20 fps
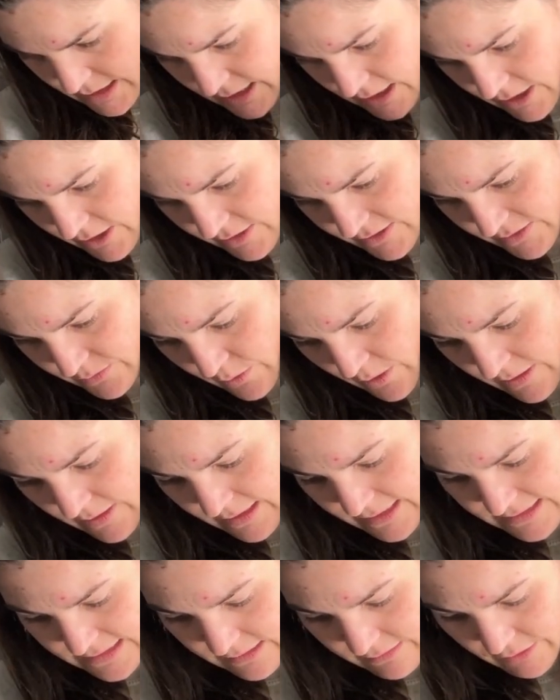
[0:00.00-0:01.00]
Here's one
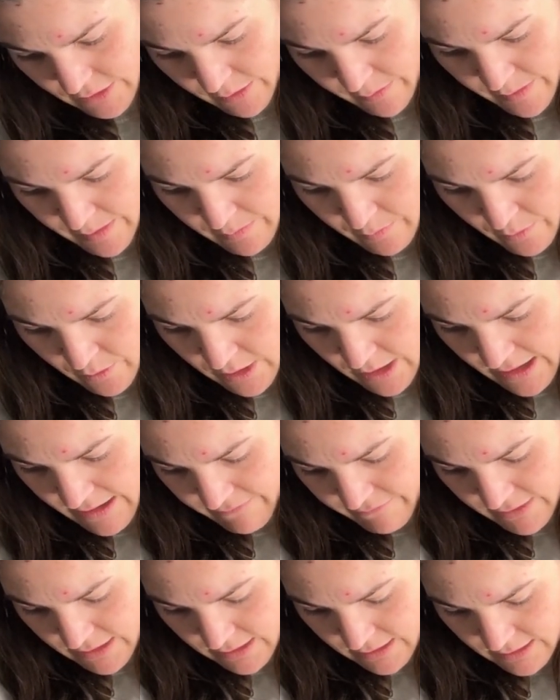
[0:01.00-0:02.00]
that's a little bit more
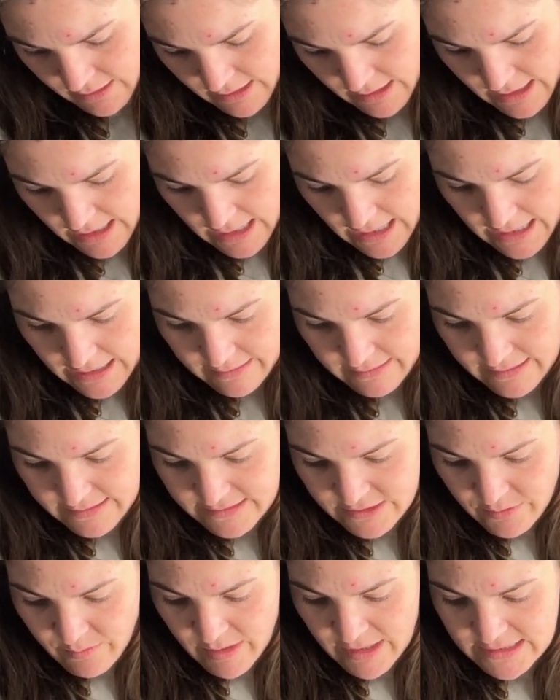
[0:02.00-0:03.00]
evident. And
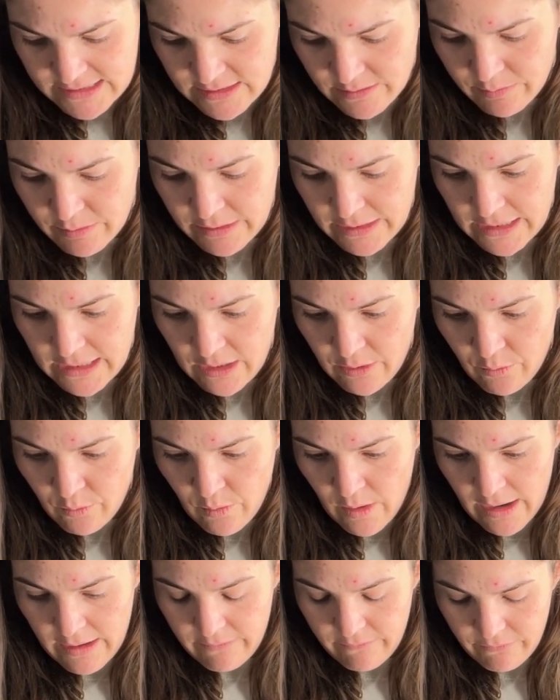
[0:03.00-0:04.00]
these are my Dablini
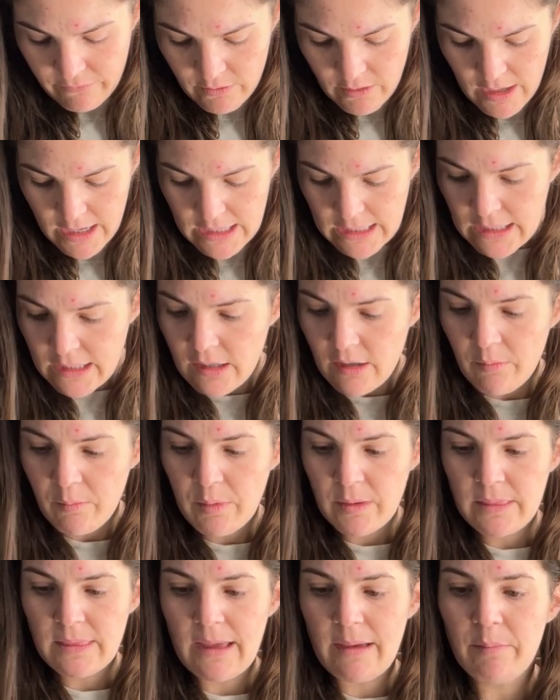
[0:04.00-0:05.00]
white variety, and I'll
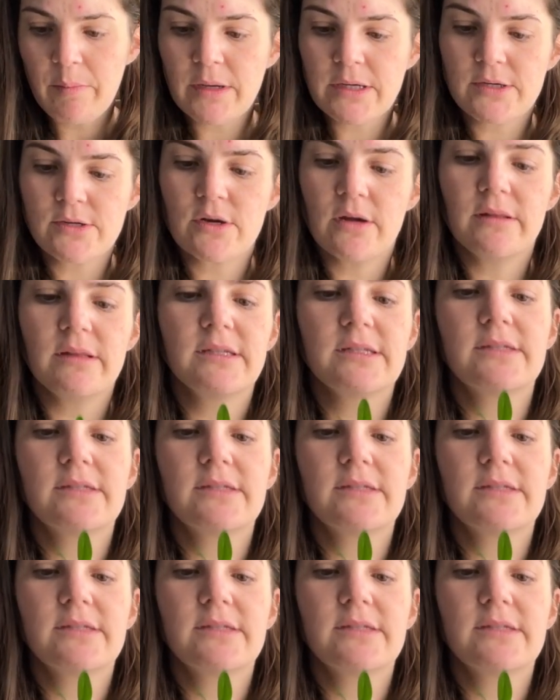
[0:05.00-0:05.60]
put that picture on the